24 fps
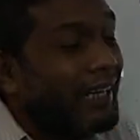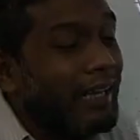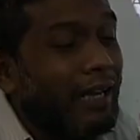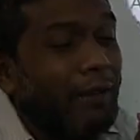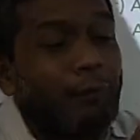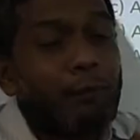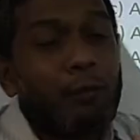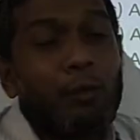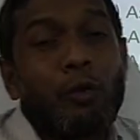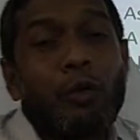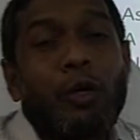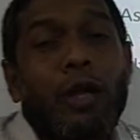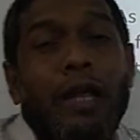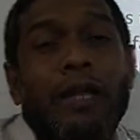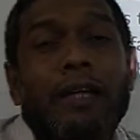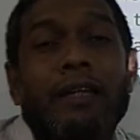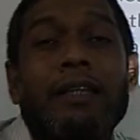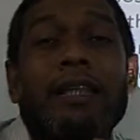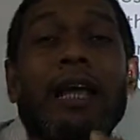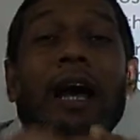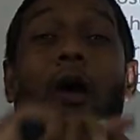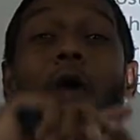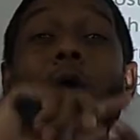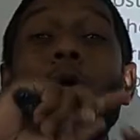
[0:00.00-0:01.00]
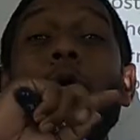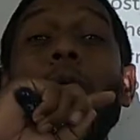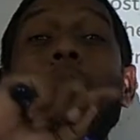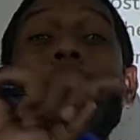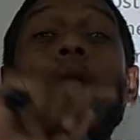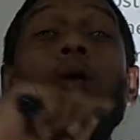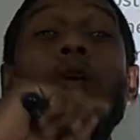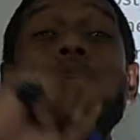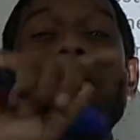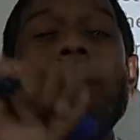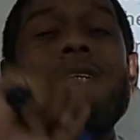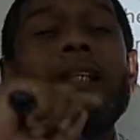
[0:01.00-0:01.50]
have to write the
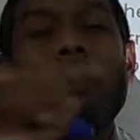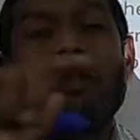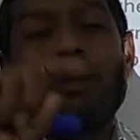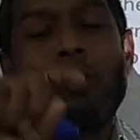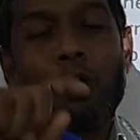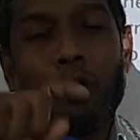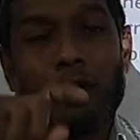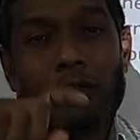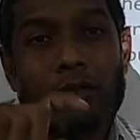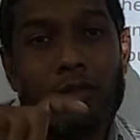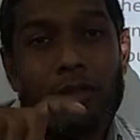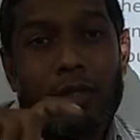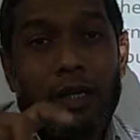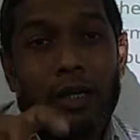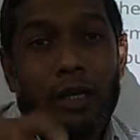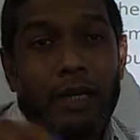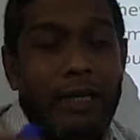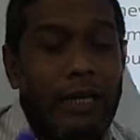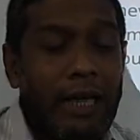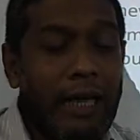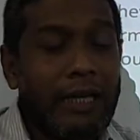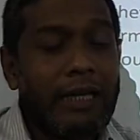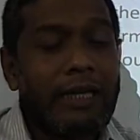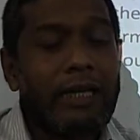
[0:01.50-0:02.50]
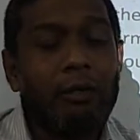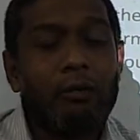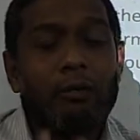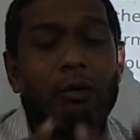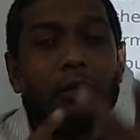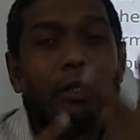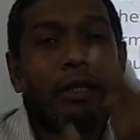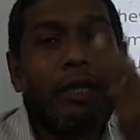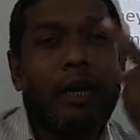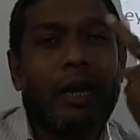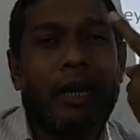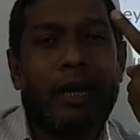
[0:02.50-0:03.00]
opposite clause. And you
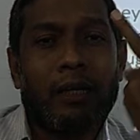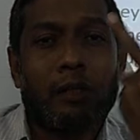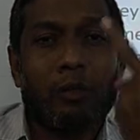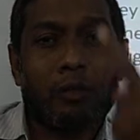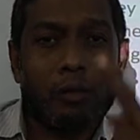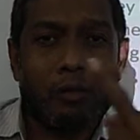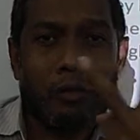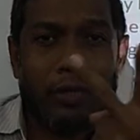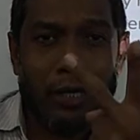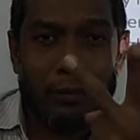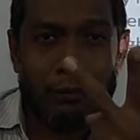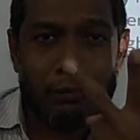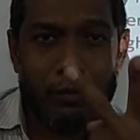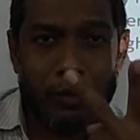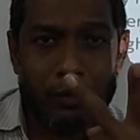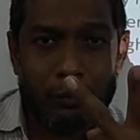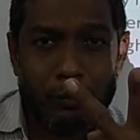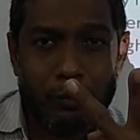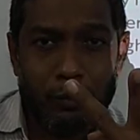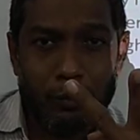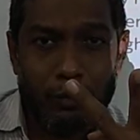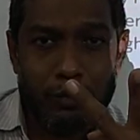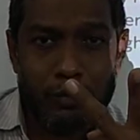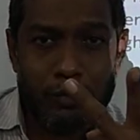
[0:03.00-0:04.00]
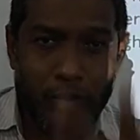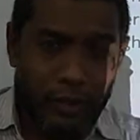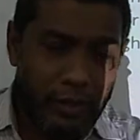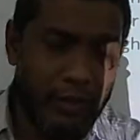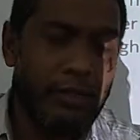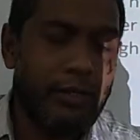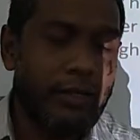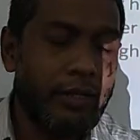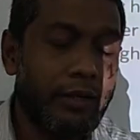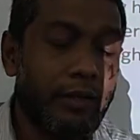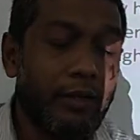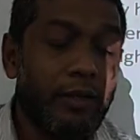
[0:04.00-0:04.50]
know there are 2 types of clause
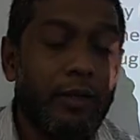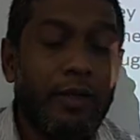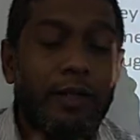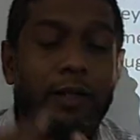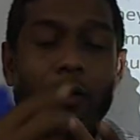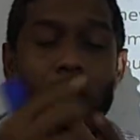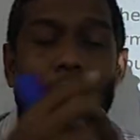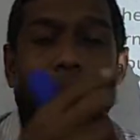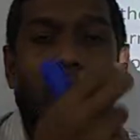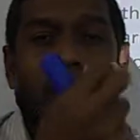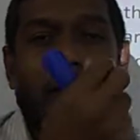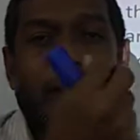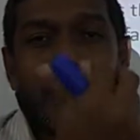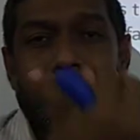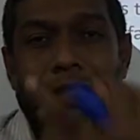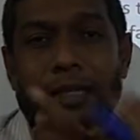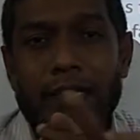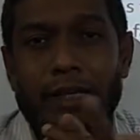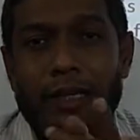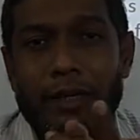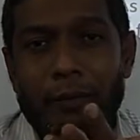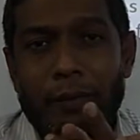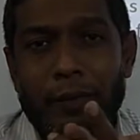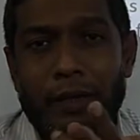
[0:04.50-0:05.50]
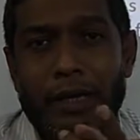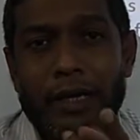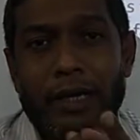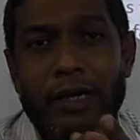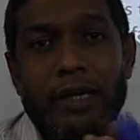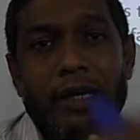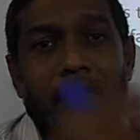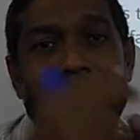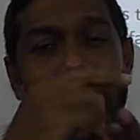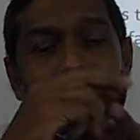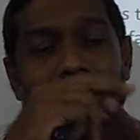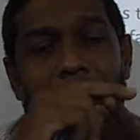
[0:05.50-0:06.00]
only. One is
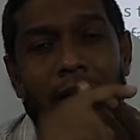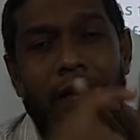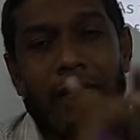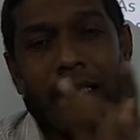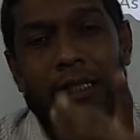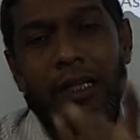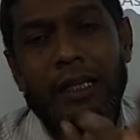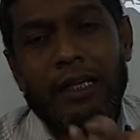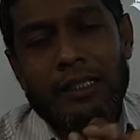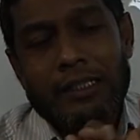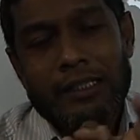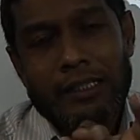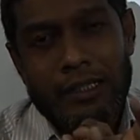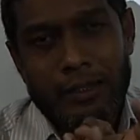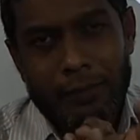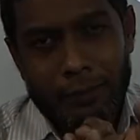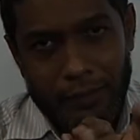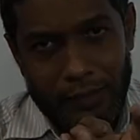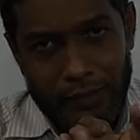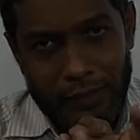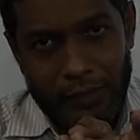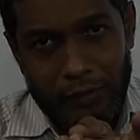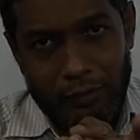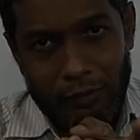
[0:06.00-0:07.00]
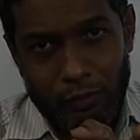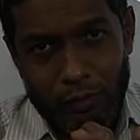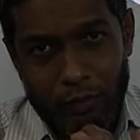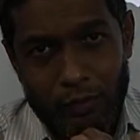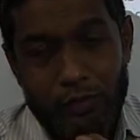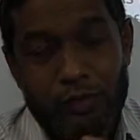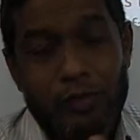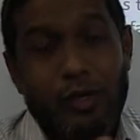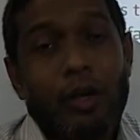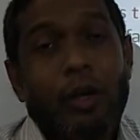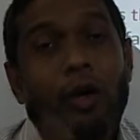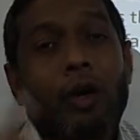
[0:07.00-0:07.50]
independent, another is dependent
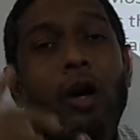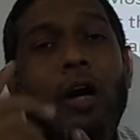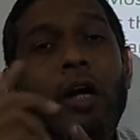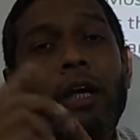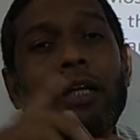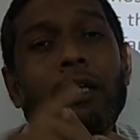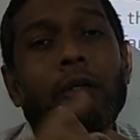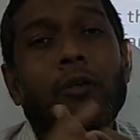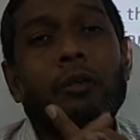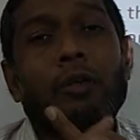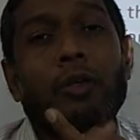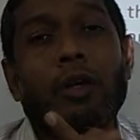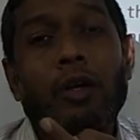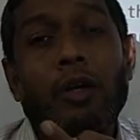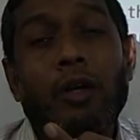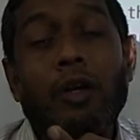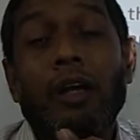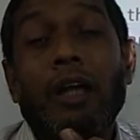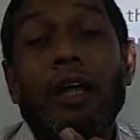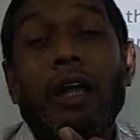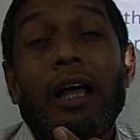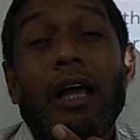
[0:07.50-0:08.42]
clause. What you tell